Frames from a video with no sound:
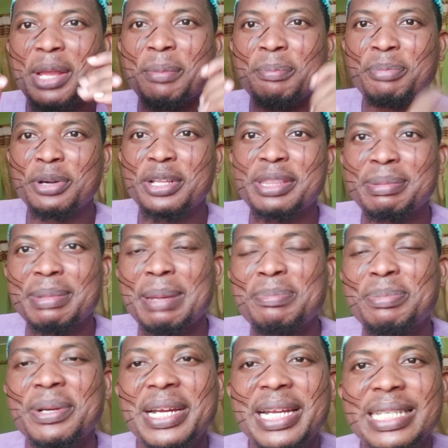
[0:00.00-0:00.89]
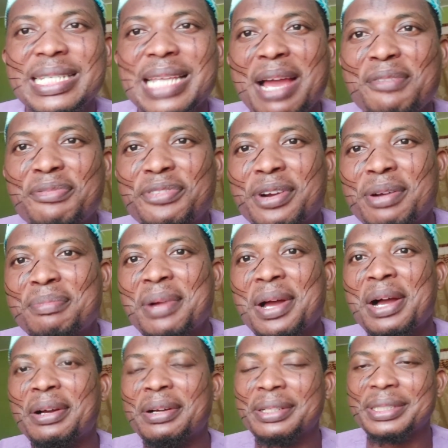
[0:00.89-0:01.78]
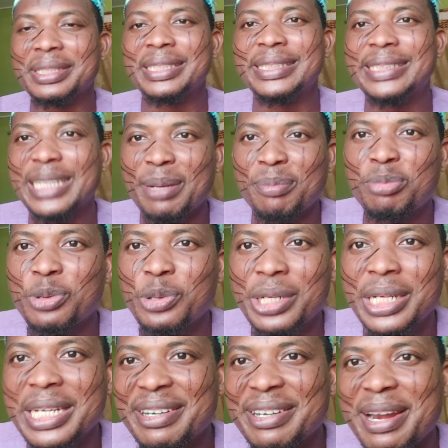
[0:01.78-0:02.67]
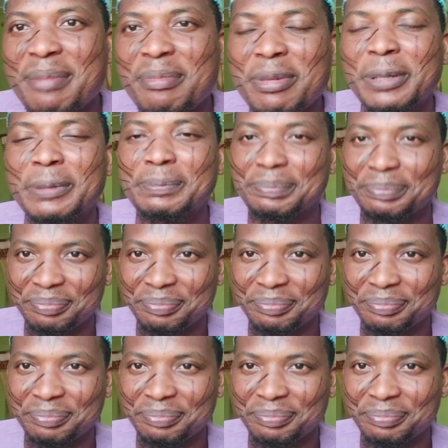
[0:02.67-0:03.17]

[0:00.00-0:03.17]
Both my parents are from Ijebu Deremo.